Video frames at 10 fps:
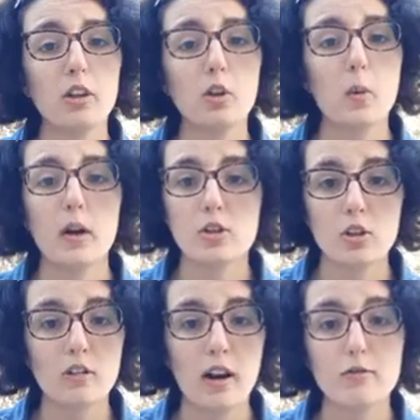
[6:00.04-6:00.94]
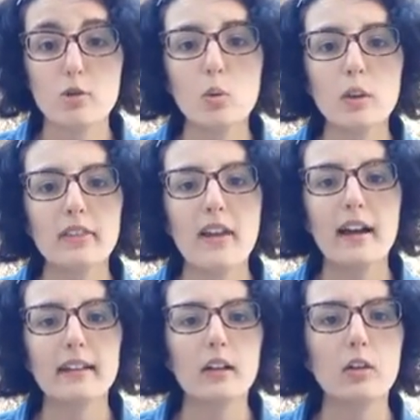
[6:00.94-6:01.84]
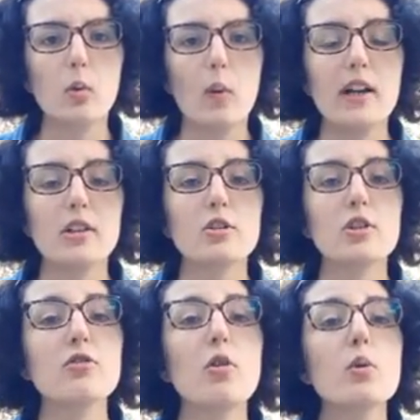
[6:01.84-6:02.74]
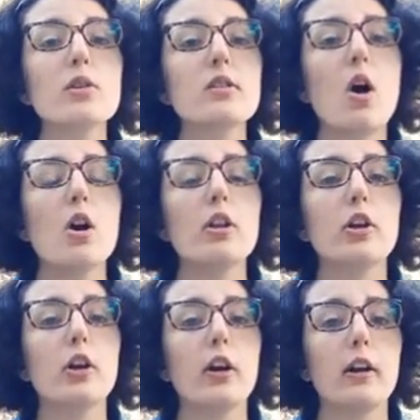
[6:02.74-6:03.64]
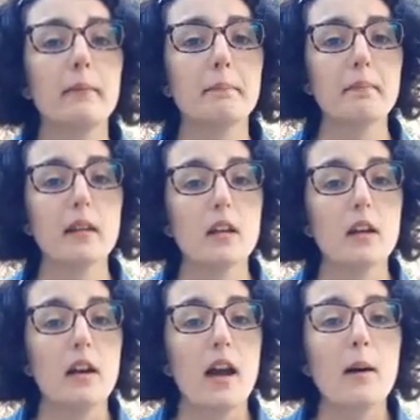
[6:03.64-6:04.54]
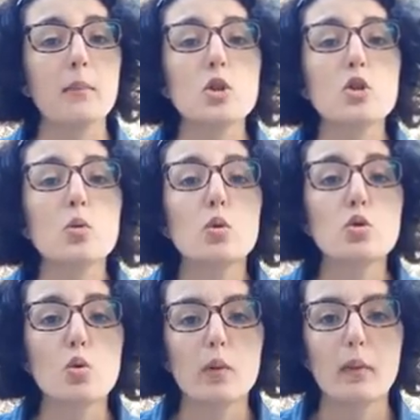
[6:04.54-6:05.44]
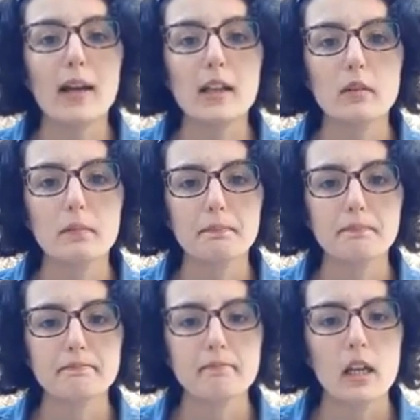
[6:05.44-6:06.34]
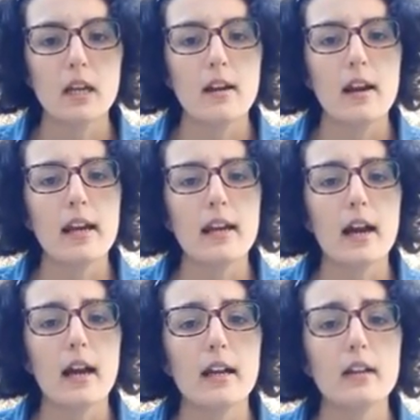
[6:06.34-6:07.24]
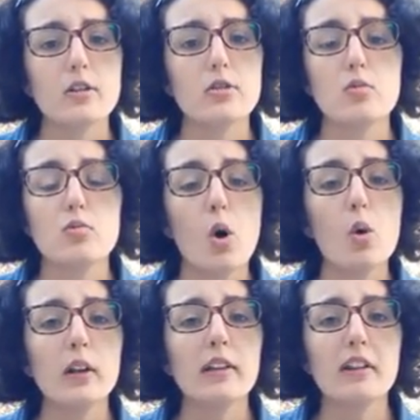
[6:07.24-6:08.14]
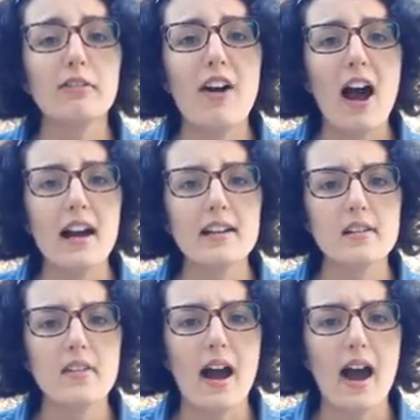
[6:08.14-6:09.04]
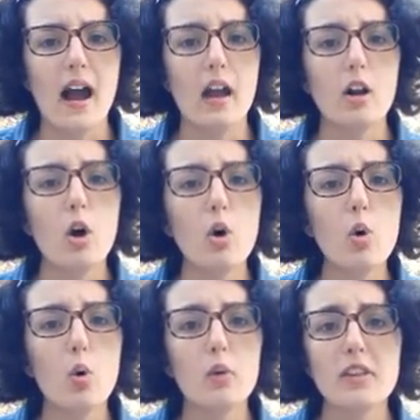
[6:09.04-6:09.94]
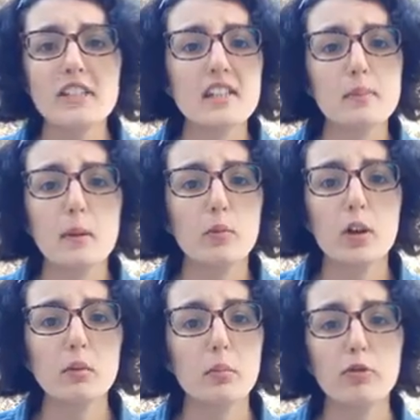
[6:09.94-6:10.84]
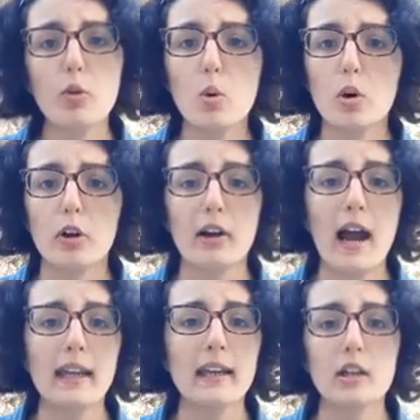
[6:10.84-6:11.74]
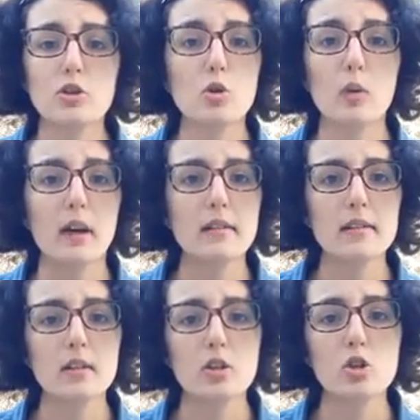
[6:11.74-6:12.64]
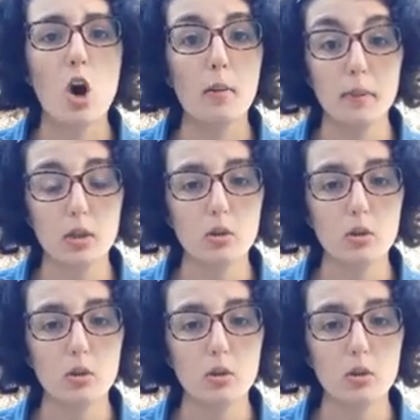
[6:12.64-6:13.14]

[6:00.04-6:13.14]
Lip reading: work's good enough, don't let that get in the way. Just focus on how much you enjoy writing. And don't let the fact that, oh, this has been written before, I can't do this, stop you.